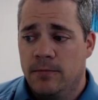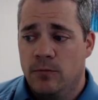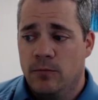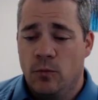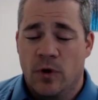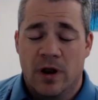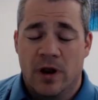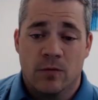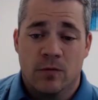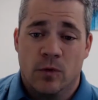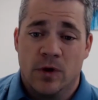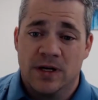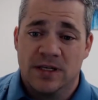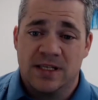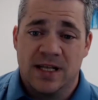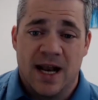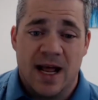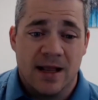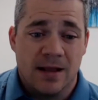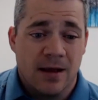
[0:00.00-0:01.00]
One of the ones
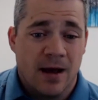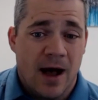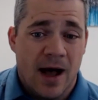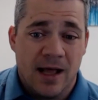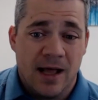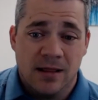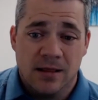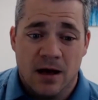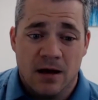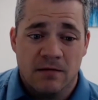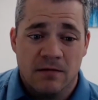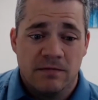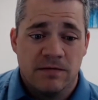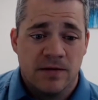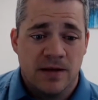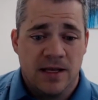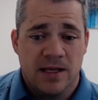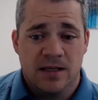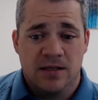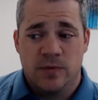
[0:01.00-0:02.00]
that I love
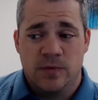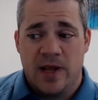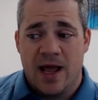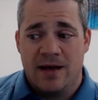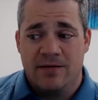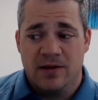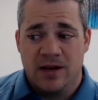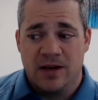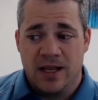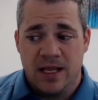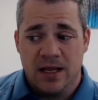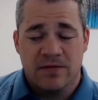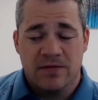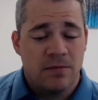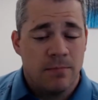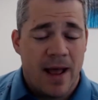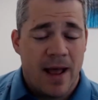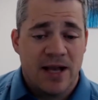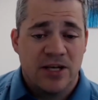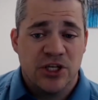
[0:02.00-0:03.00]
is we have a gift
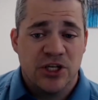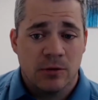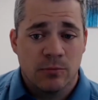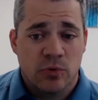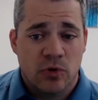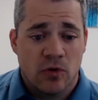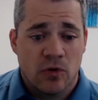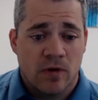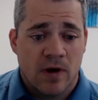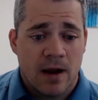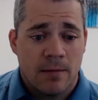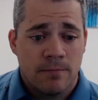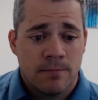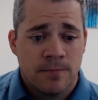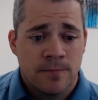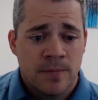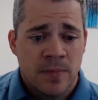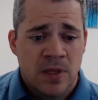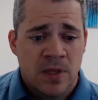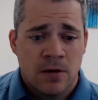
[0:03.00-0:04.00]
matching program,
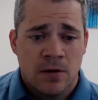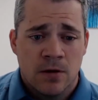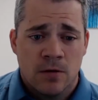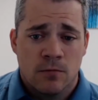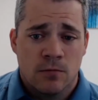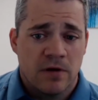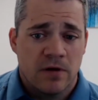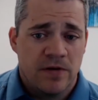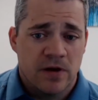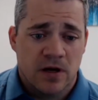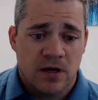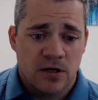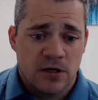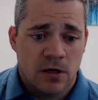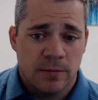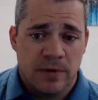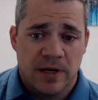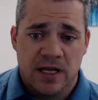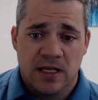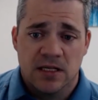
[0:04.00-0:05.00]
or if you're
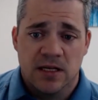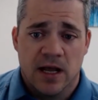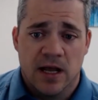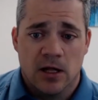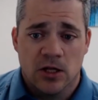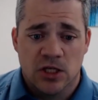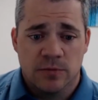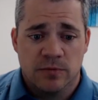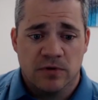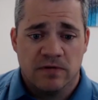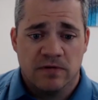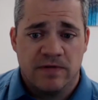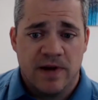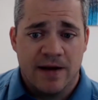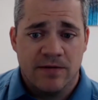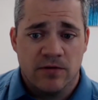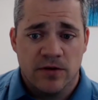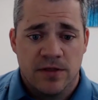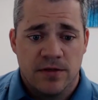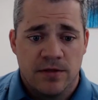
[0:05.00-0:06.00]
contributing to eligible
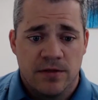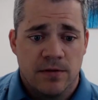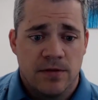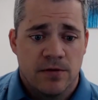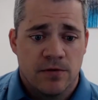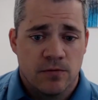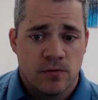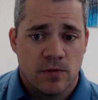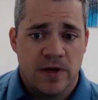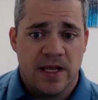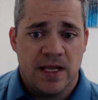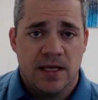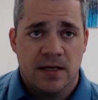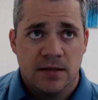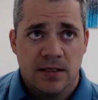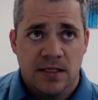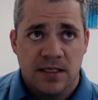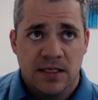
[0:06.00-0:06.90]
50C